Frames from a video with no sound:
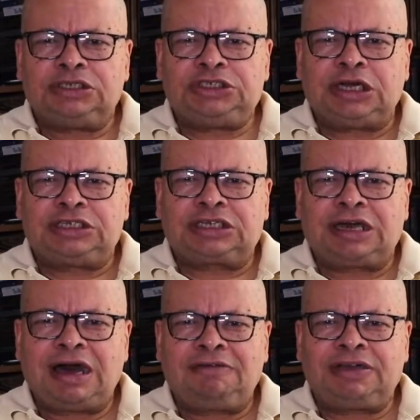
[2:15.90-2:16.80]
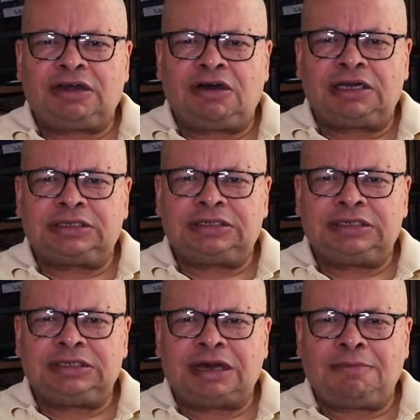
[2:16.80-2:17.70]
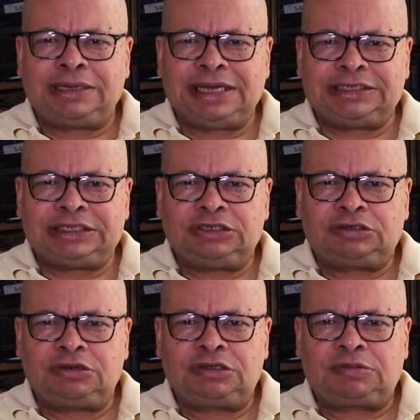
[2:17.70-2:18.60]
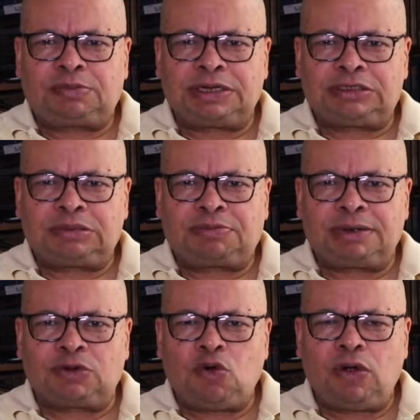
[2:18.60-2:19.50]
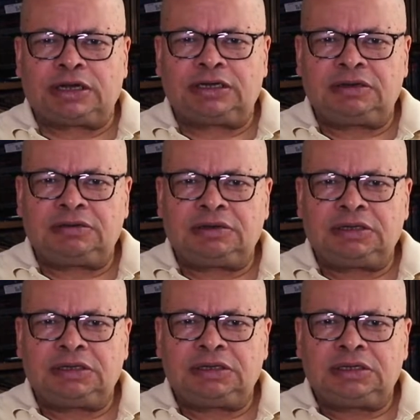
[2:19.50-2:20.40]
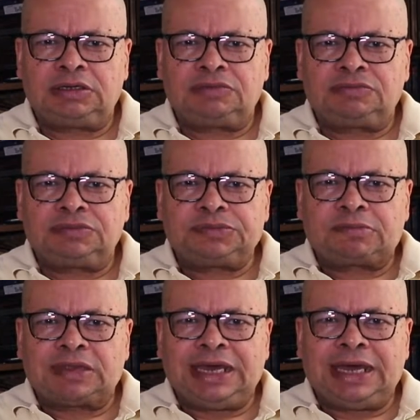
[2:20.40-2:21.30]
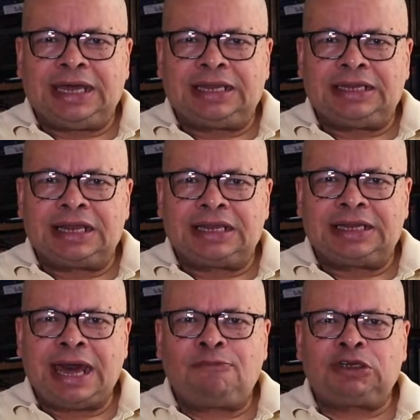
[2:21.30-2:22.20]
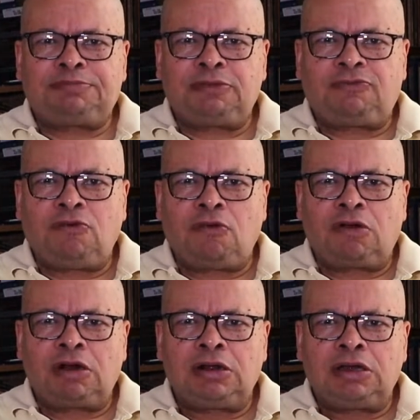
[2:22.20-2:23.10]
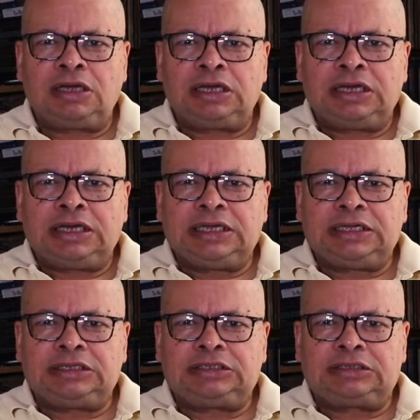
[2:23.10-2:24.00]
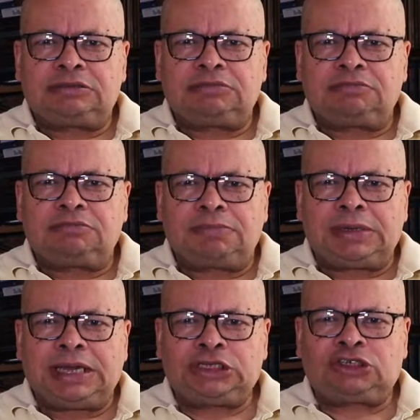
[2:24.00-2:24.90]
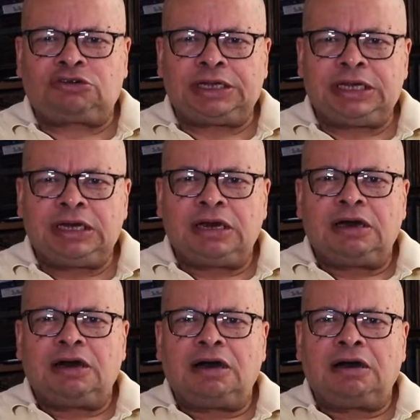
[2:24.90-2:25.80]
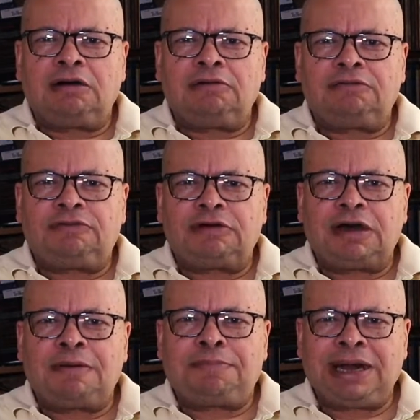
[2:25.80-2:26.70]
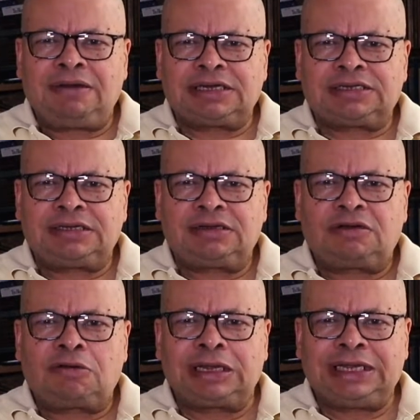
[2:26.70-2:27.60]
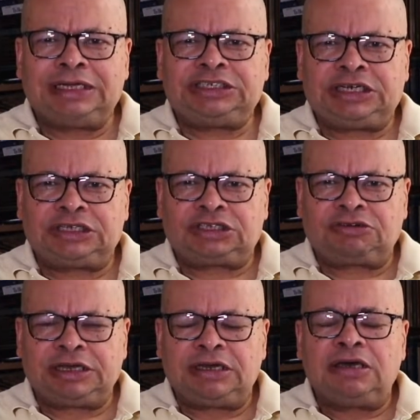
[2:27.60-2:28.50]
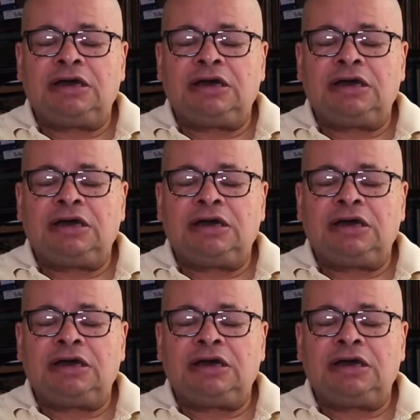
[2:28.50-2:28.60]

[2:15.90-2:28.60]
Judge Kavanaugh's nomination to the Supreme Court. And that was before his history of apparent or alleged history